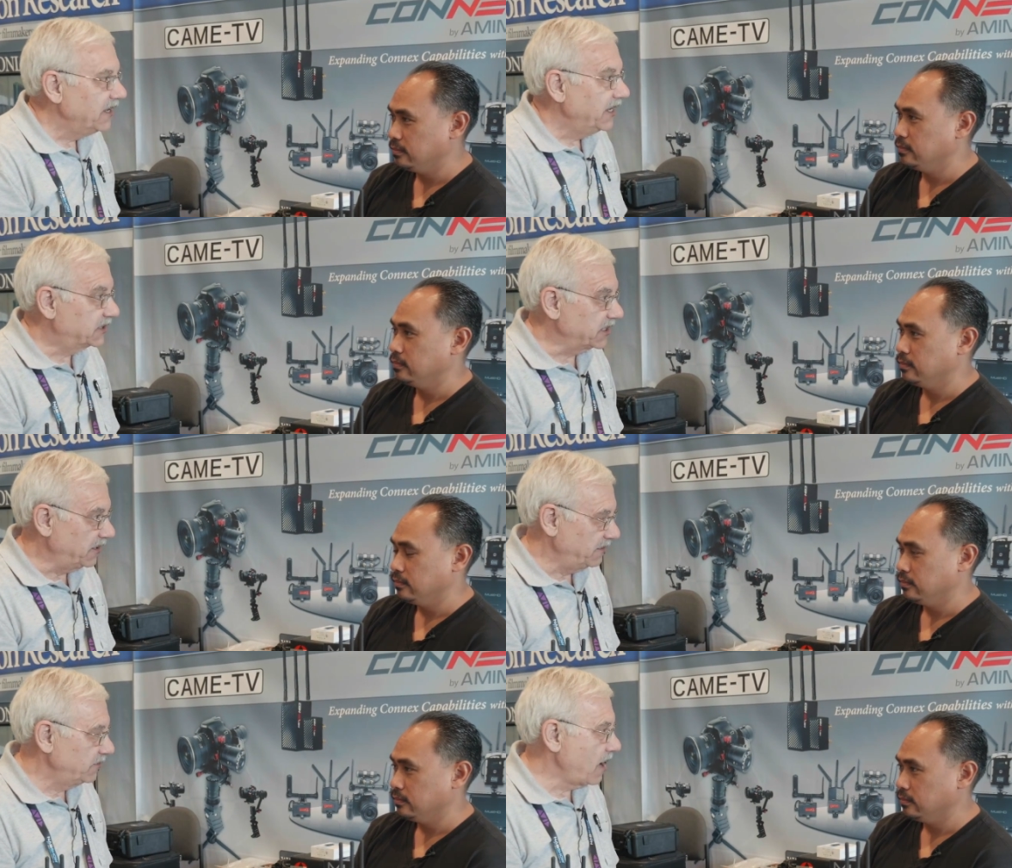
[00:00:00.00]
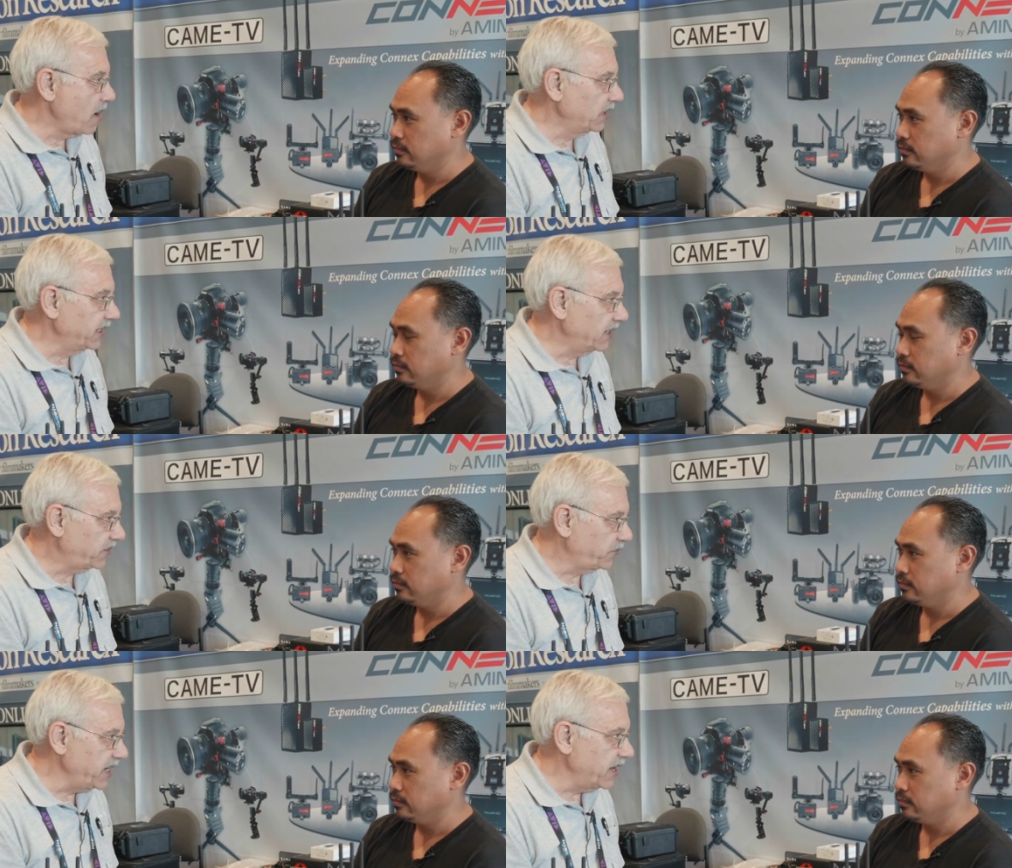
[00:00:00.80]
Speaker 1: It's nominally a
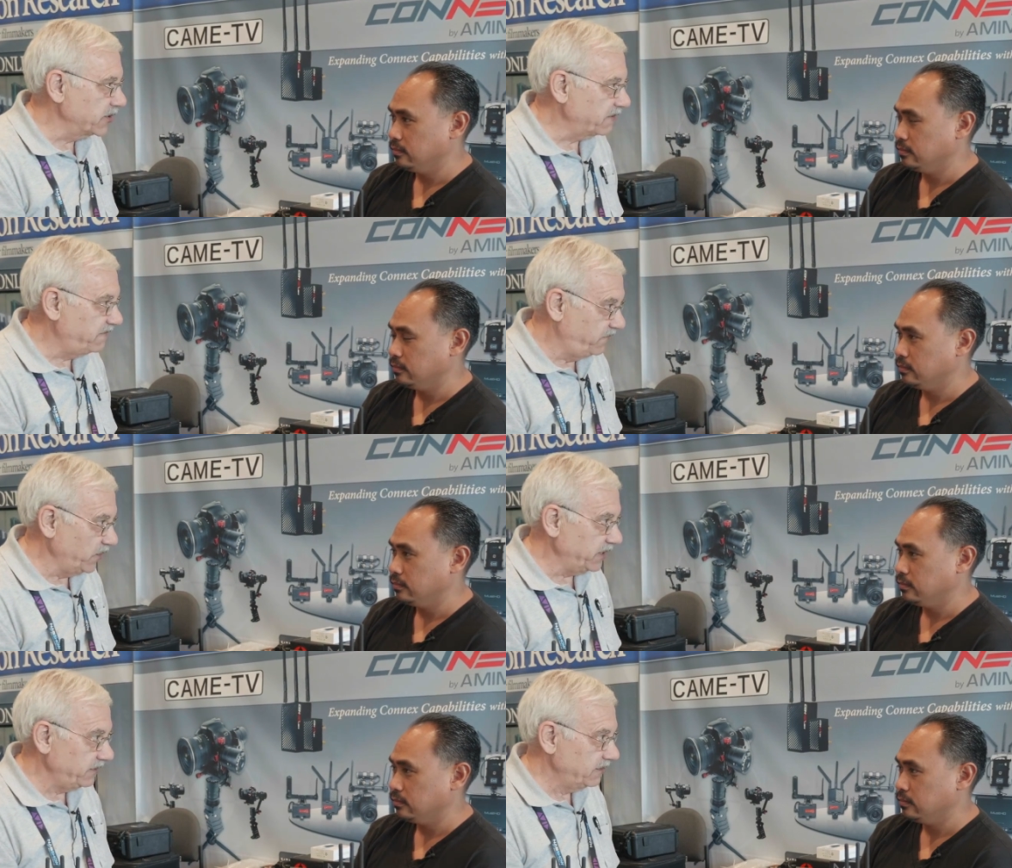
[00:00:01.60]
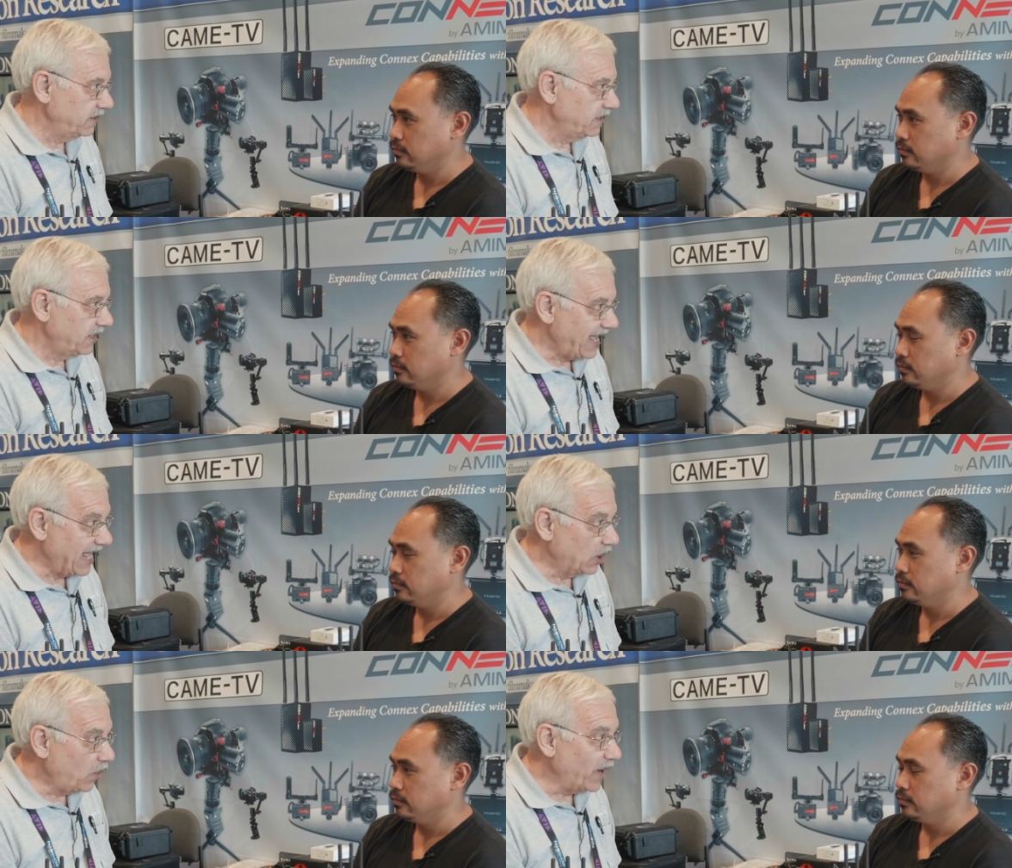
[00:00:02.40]
300-foot
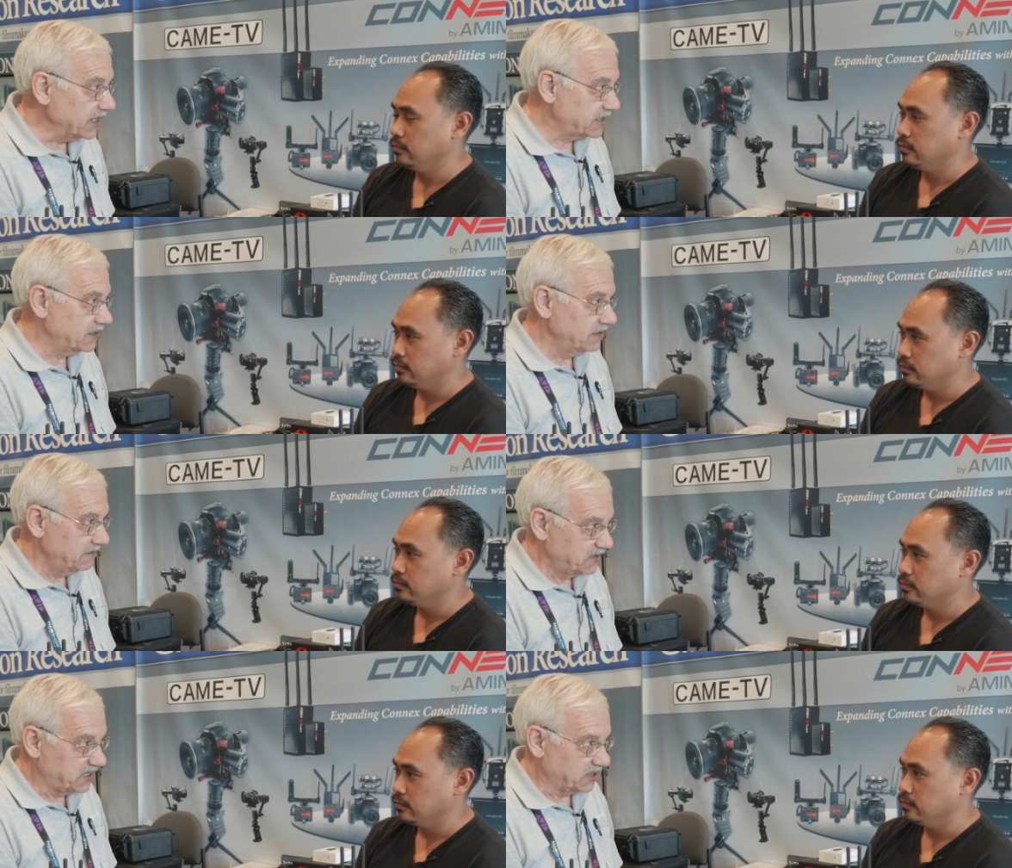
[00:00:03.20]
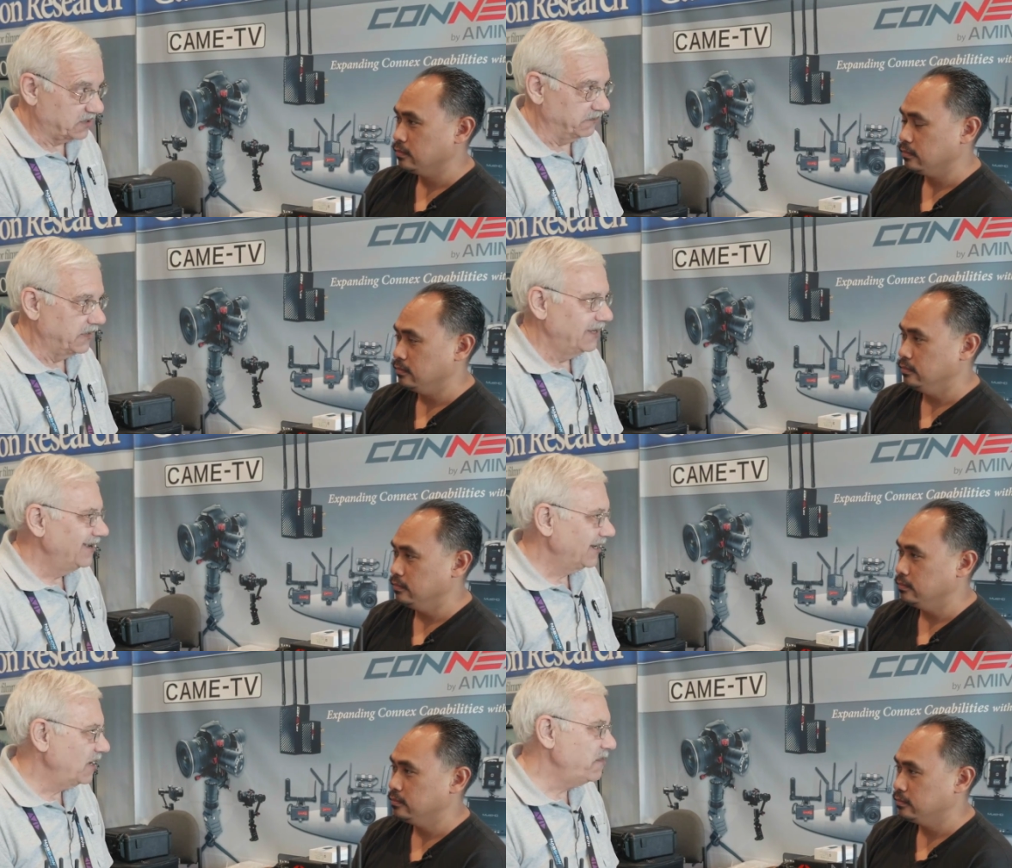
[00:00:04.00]
LOS system,
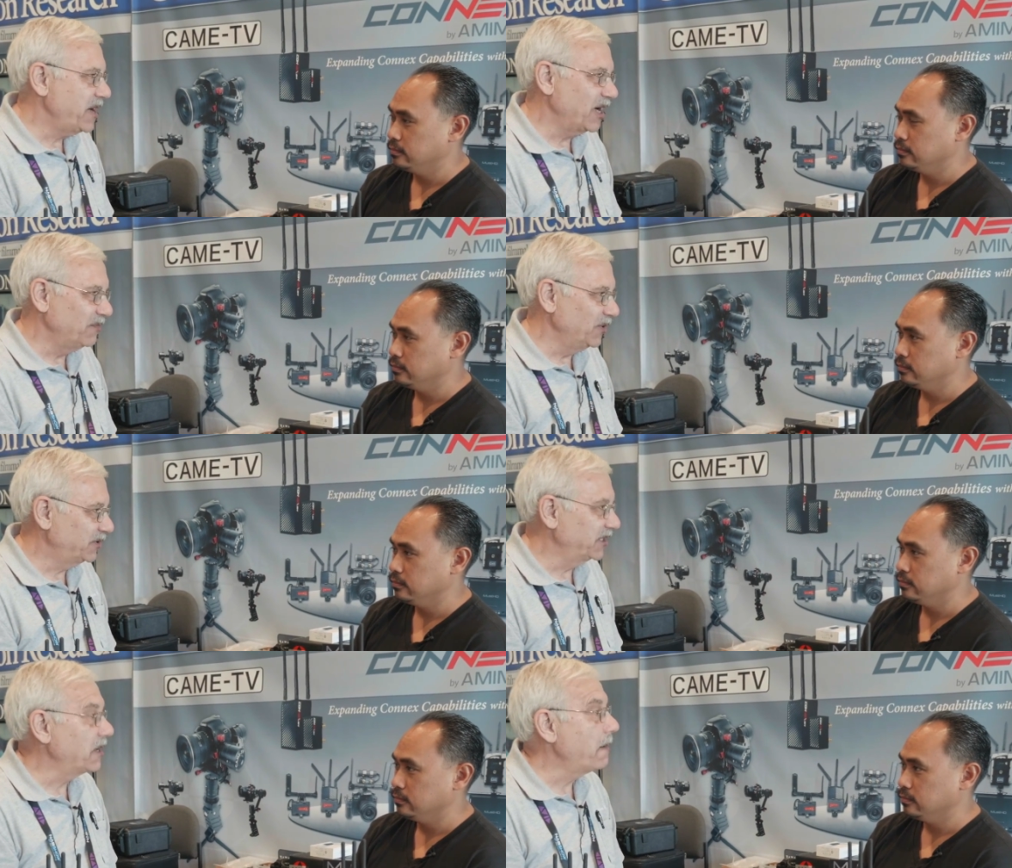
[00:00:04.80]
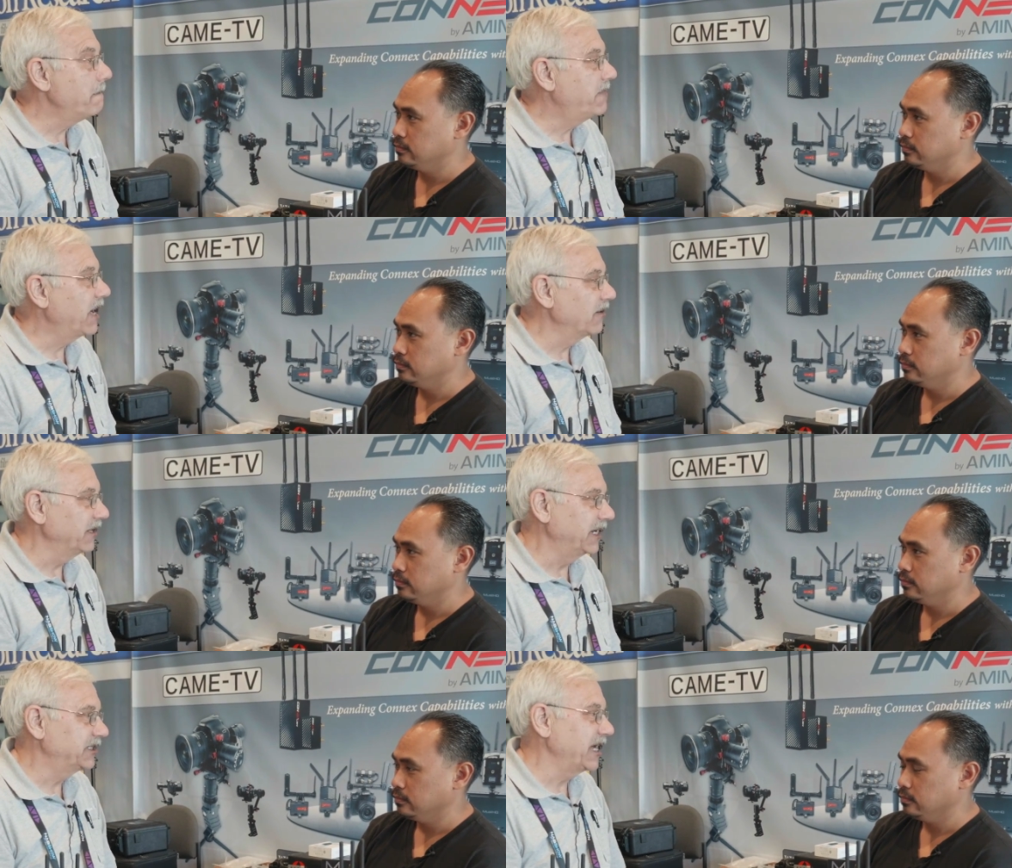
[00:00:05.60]
comparable to the
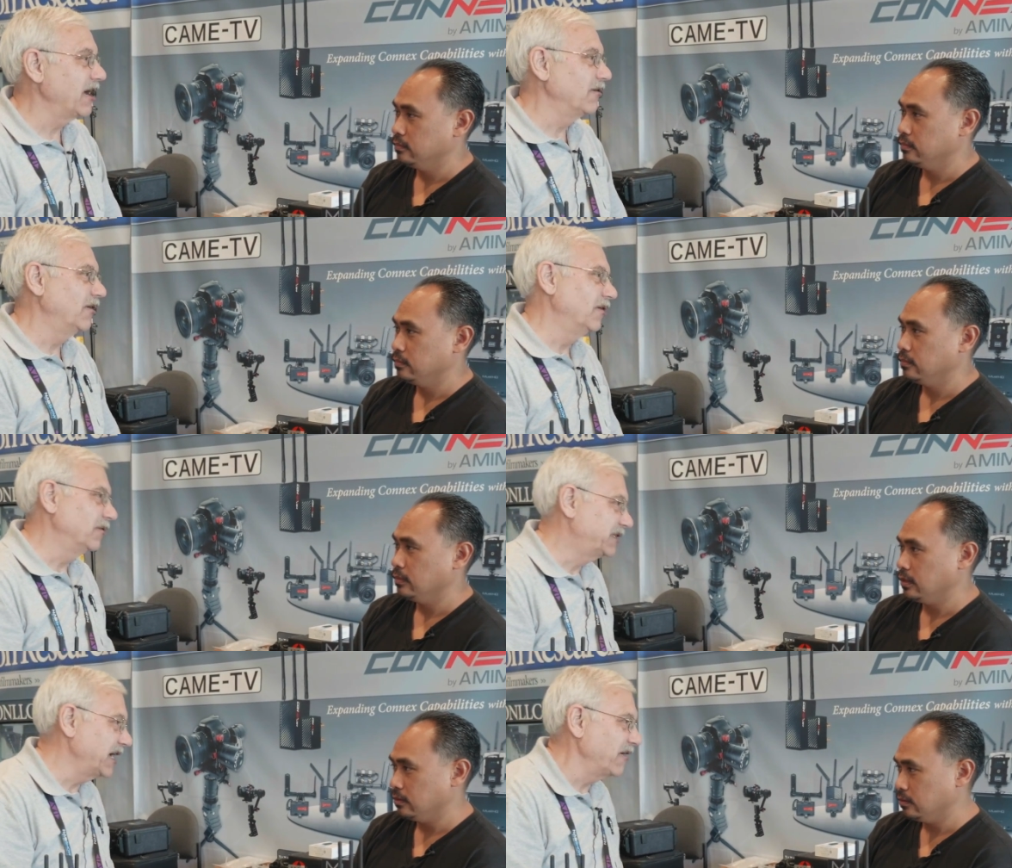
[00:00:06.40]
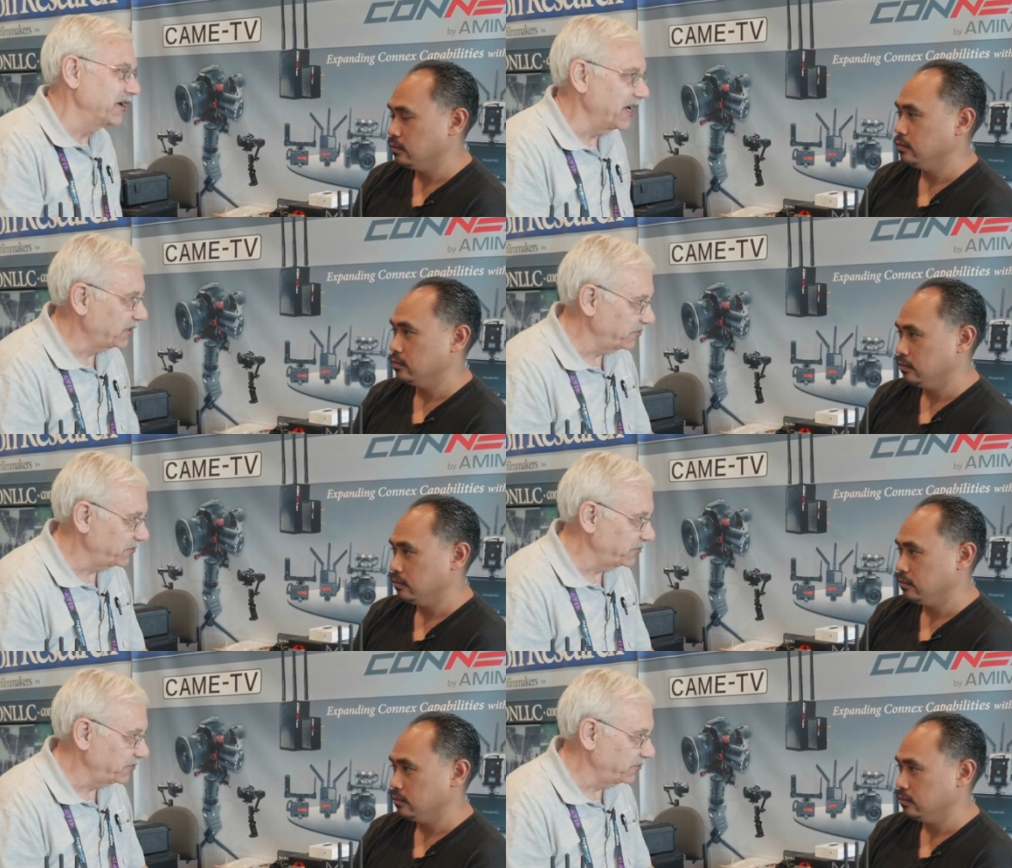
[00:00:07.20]
Paralinx Arrow, Teradek